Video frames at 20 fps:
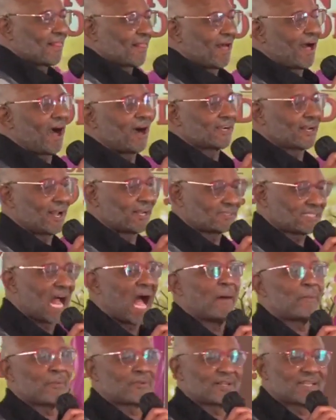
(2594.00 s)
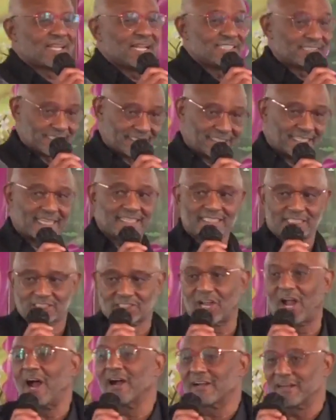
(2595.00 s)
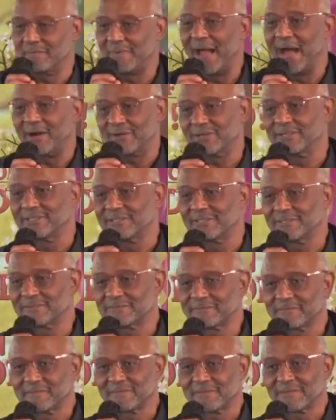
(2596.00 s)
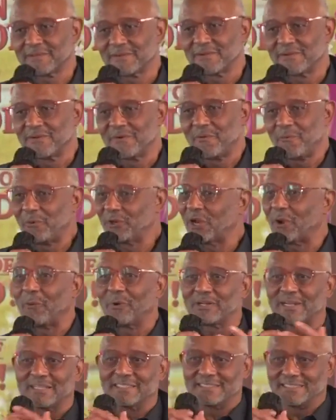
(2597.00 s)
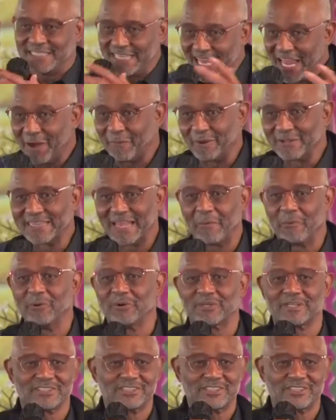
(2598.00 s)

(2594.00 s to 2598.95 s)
our top of list of things to talk about. We don't want to deal with that. We want to just